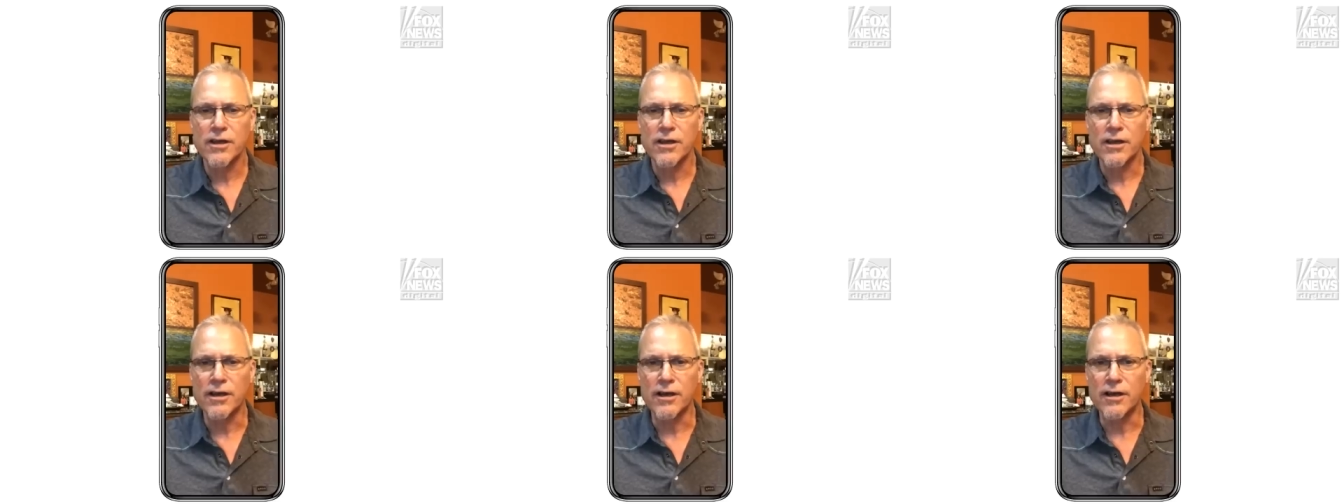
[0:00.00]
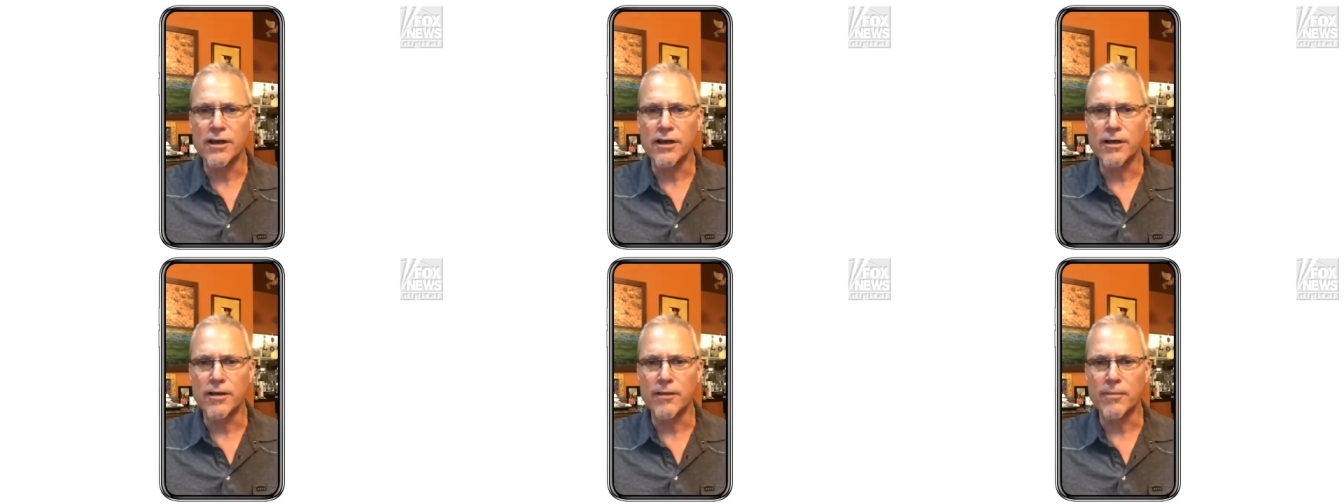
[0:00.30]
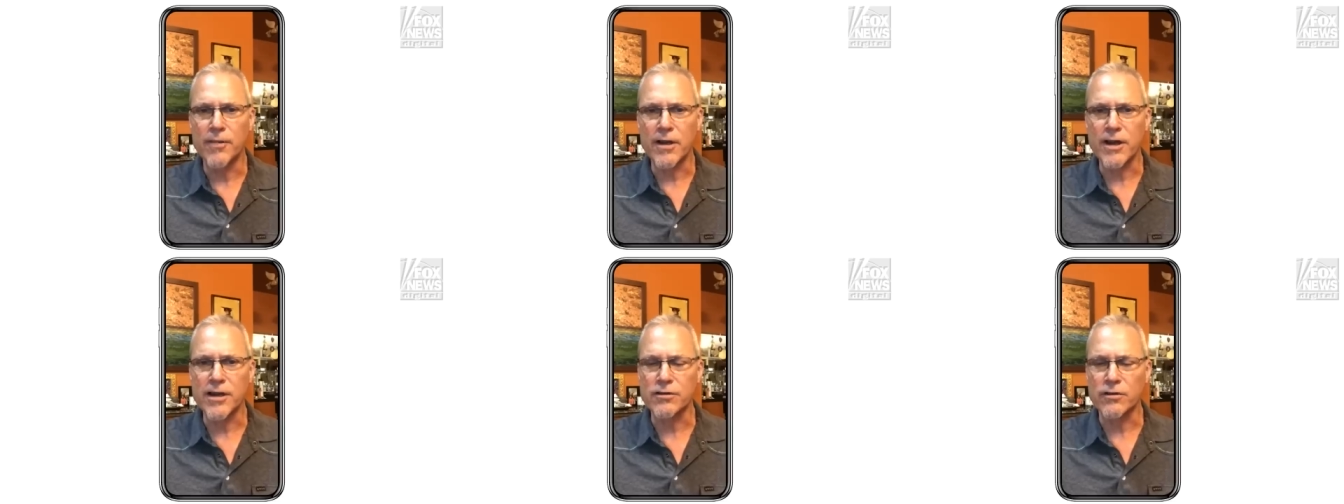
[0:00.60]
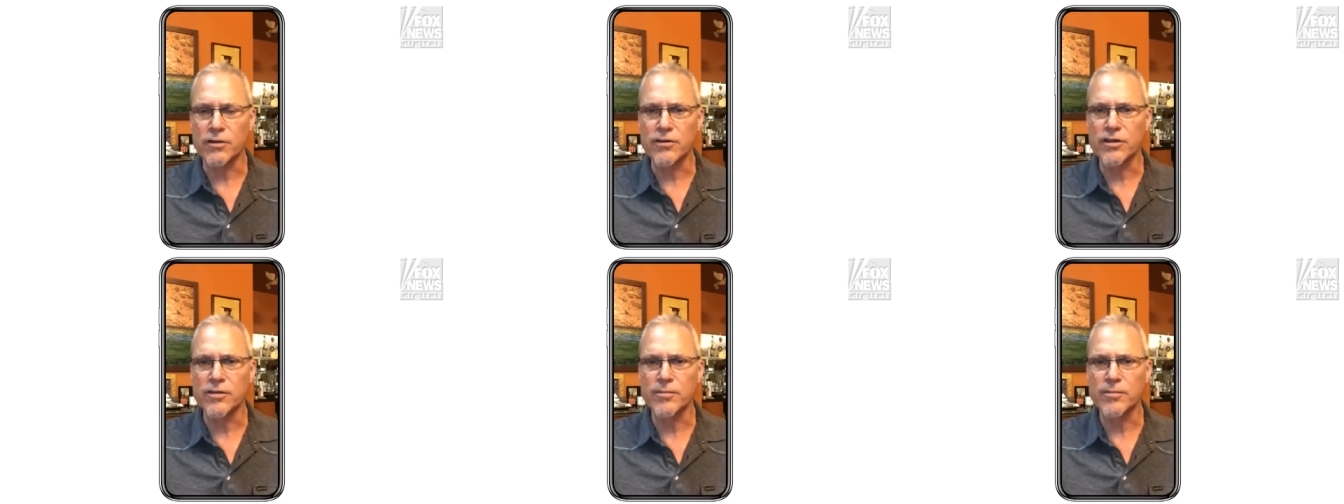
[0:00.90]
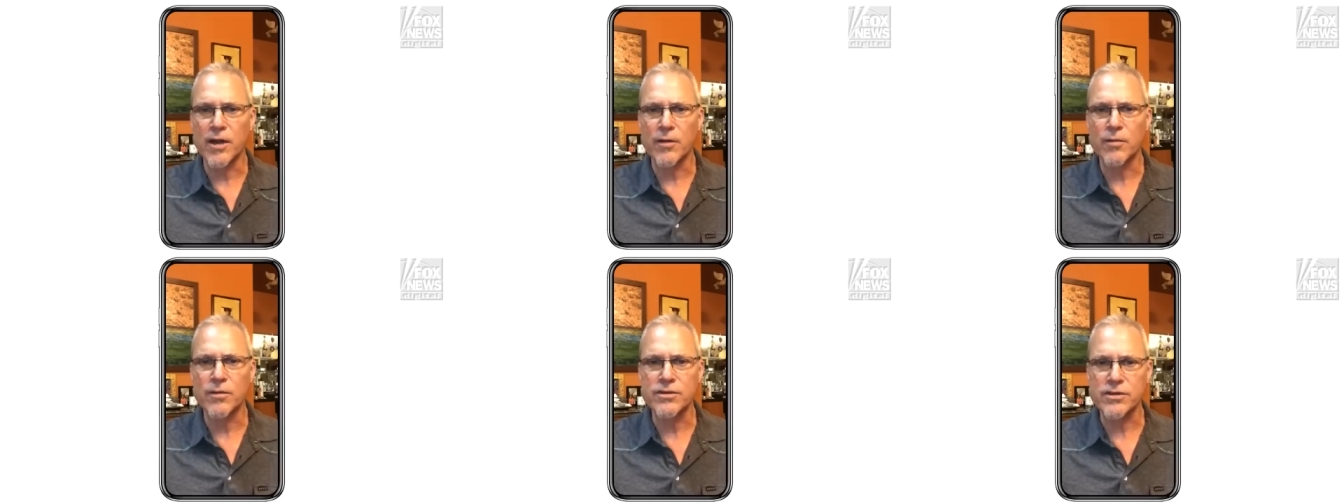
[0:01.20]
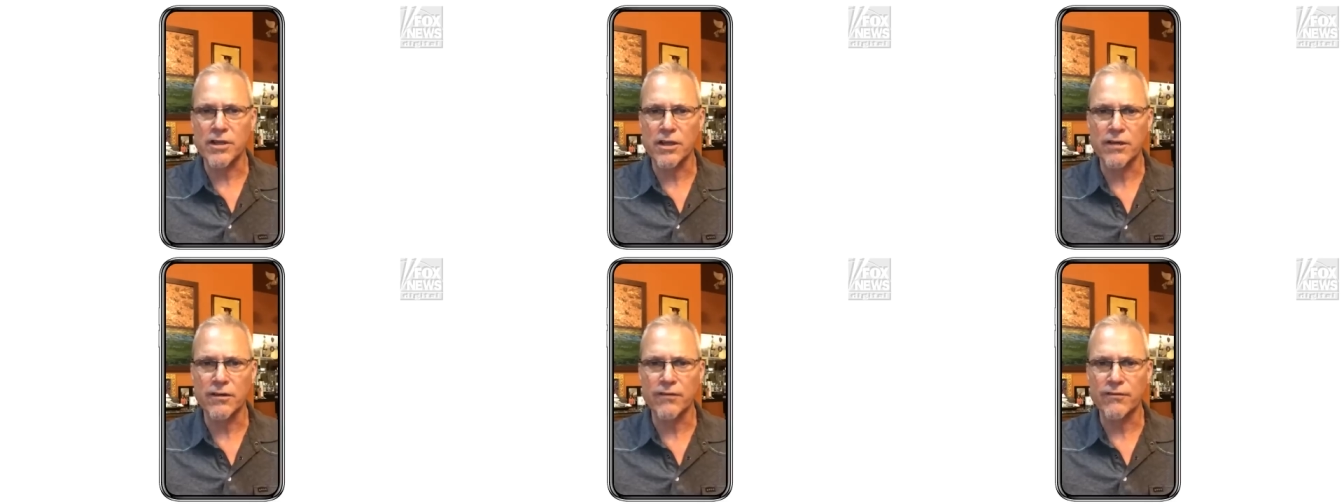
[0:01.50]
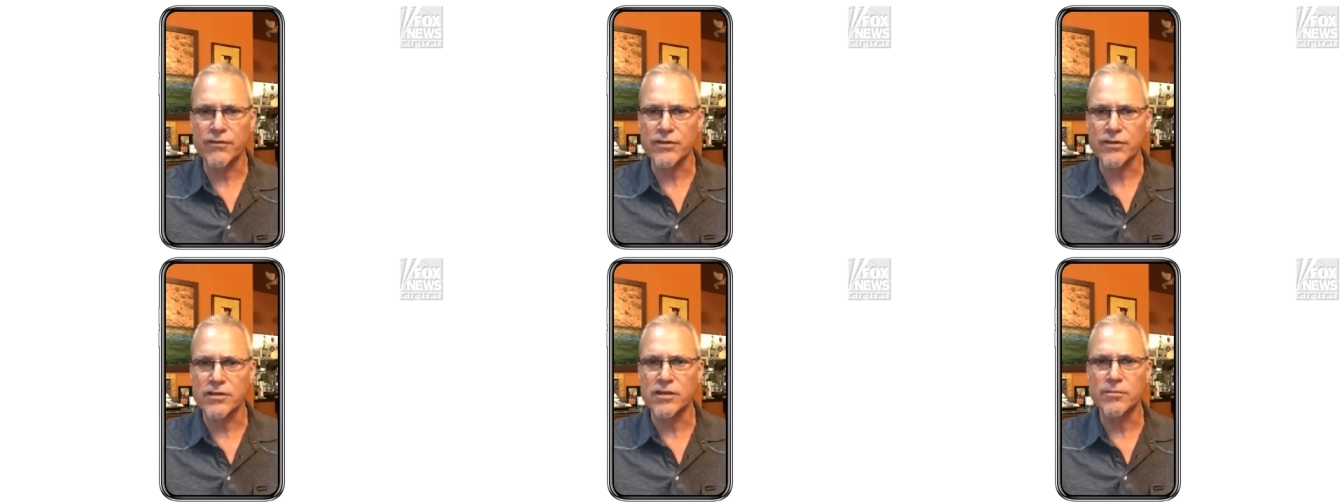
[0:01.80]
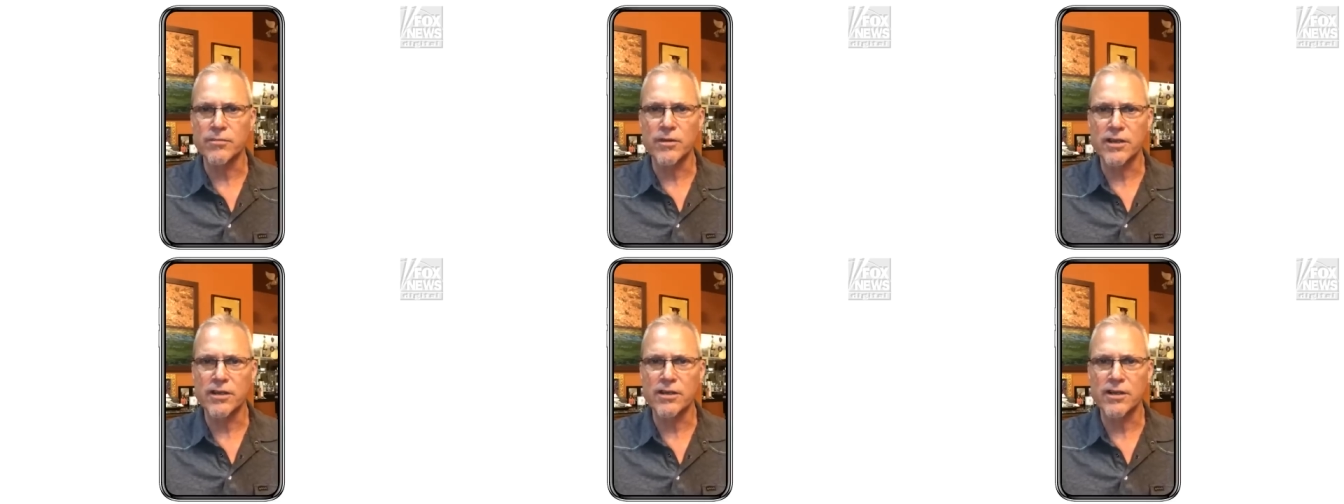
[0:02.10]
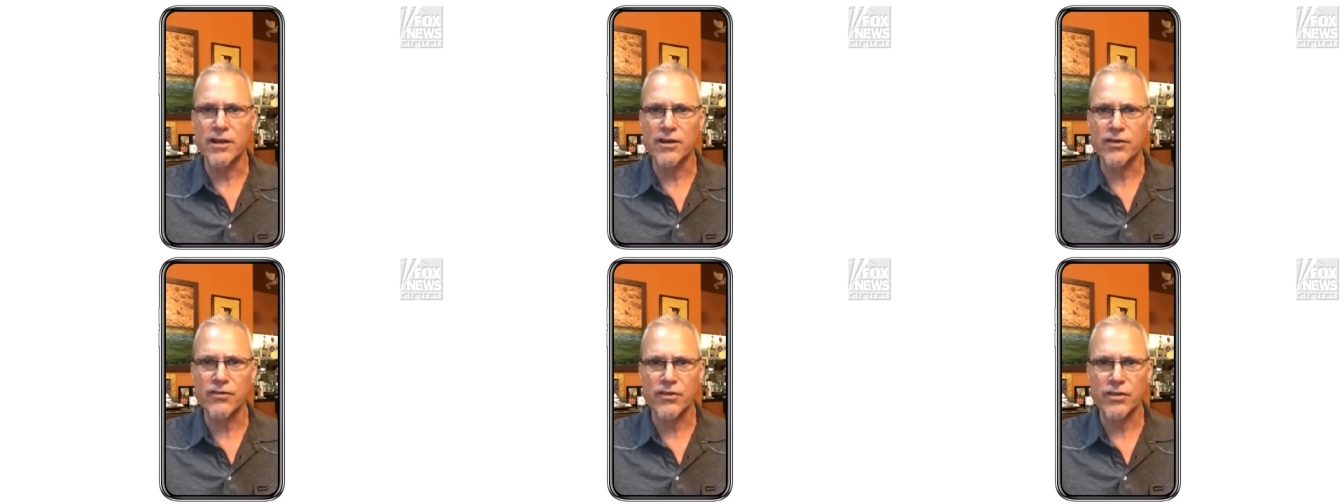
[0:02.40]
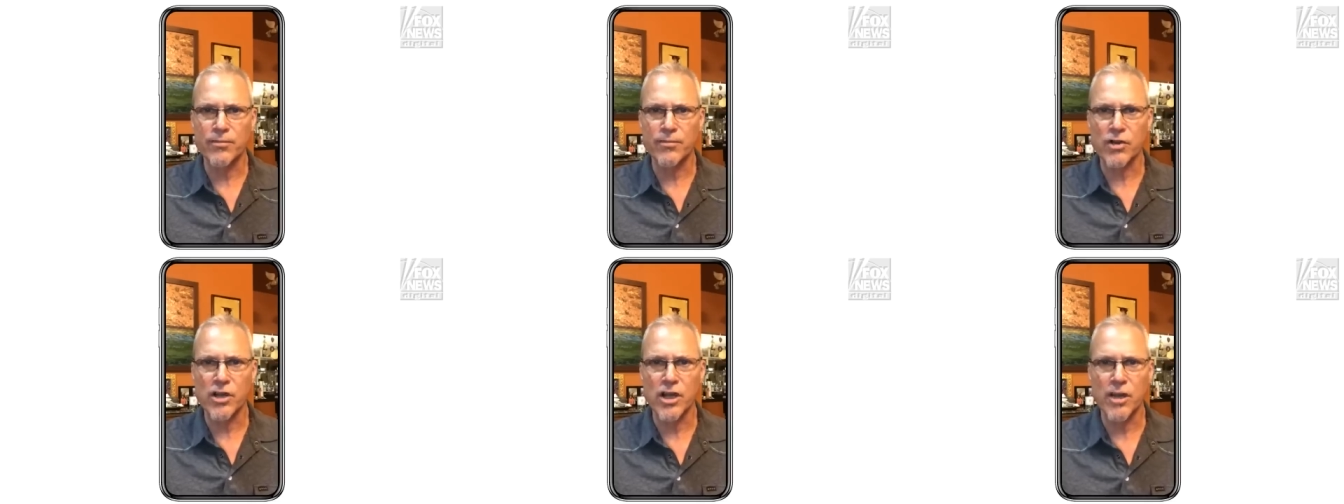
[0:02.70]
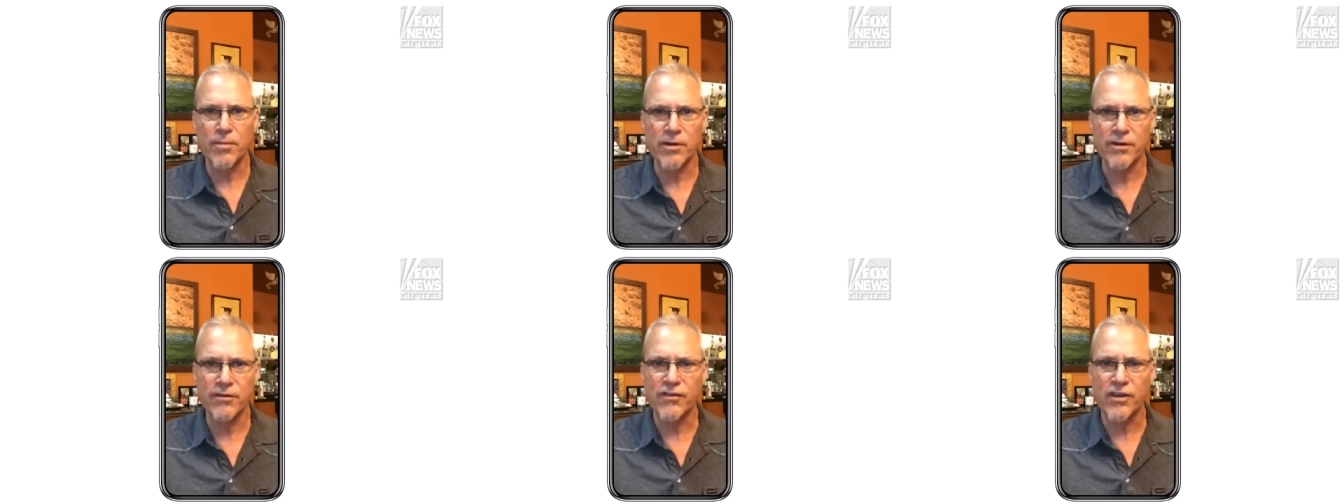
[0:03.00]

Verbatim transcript: um, and I told them I would sell it for $10 million for the property,